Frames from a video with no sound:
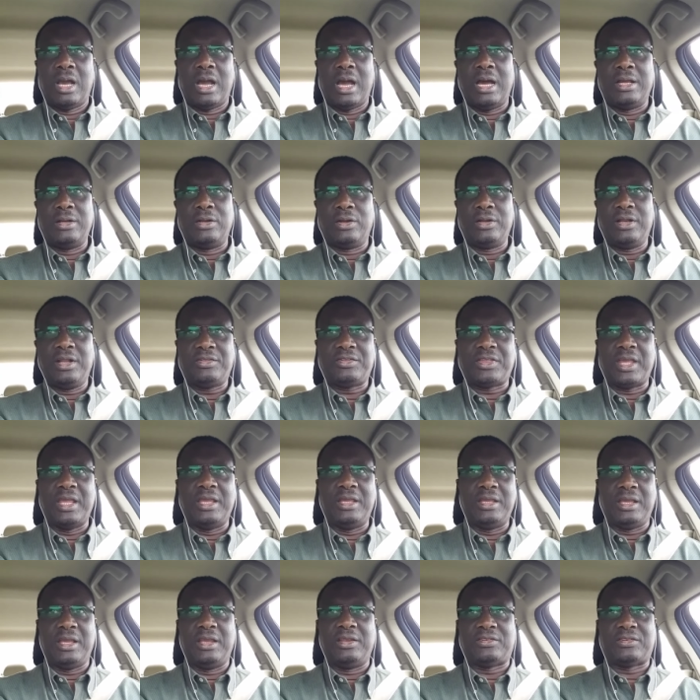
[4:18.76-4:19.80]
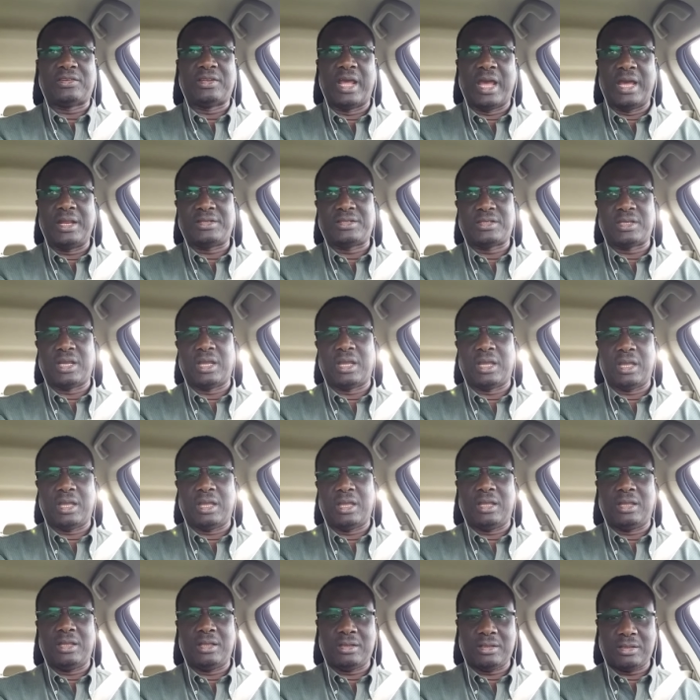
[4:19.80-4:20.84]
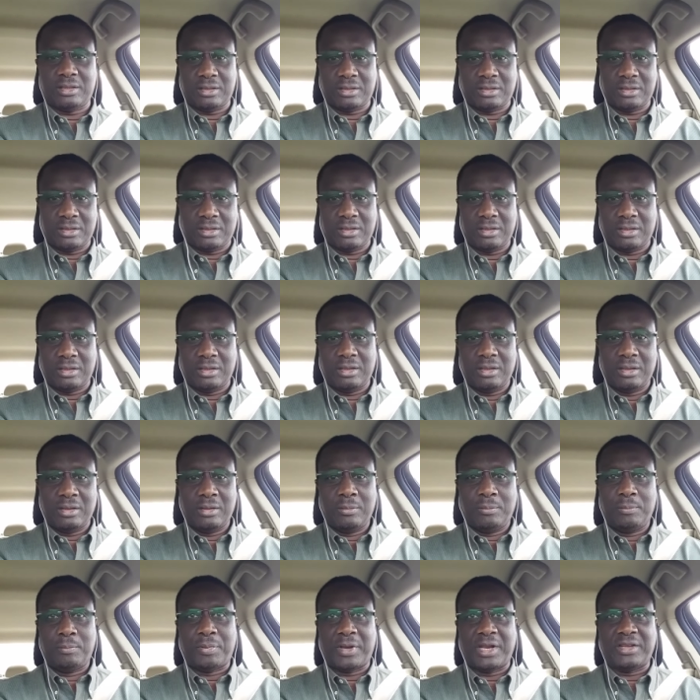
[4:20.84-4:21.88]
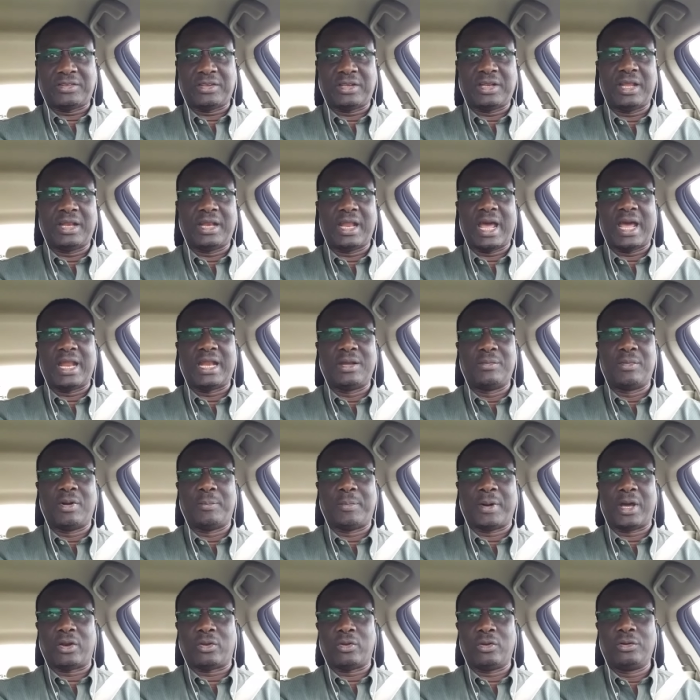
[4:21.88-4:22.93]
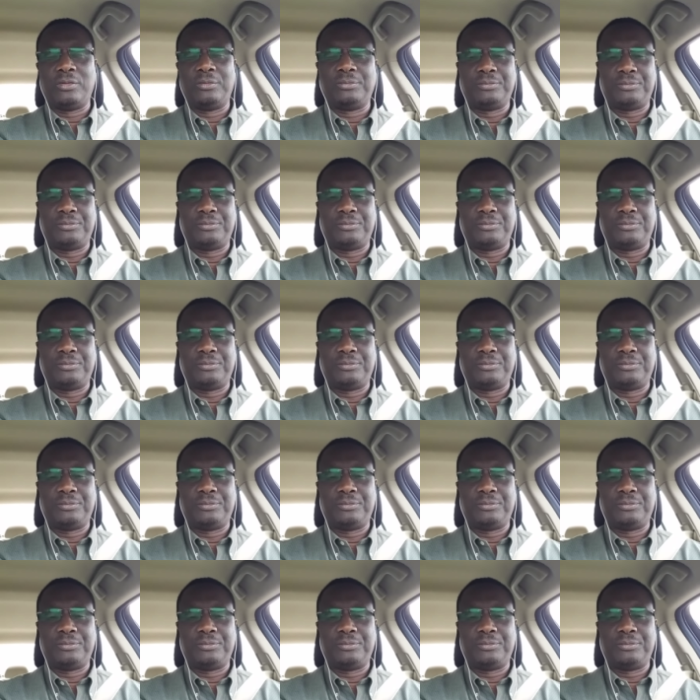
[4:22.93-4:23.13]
Another thing is that uh, President Adam Barrow,